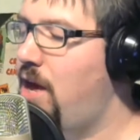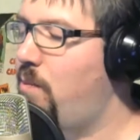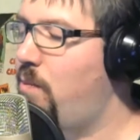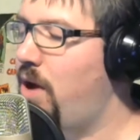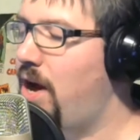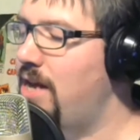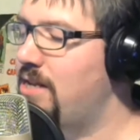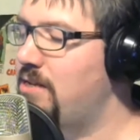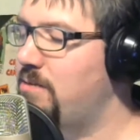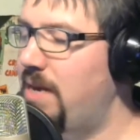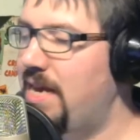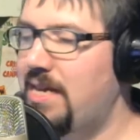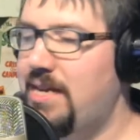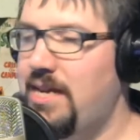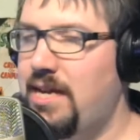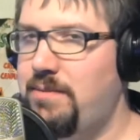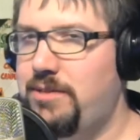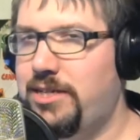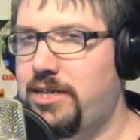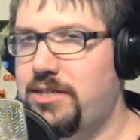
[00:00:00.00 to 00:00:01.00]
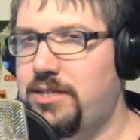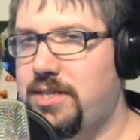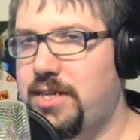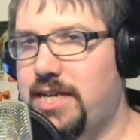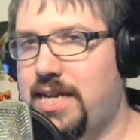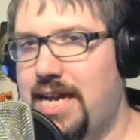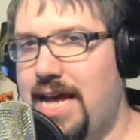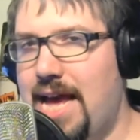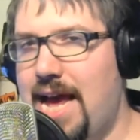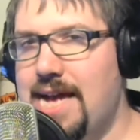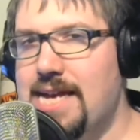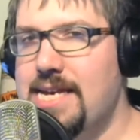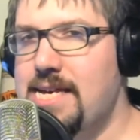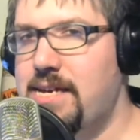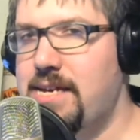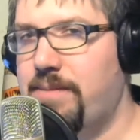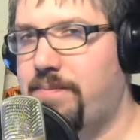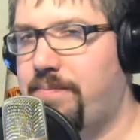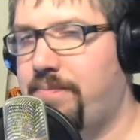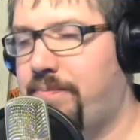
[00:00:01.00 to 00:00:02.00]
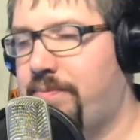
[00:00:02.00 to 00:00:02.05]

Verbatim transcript: a wise man named Justin Kownacki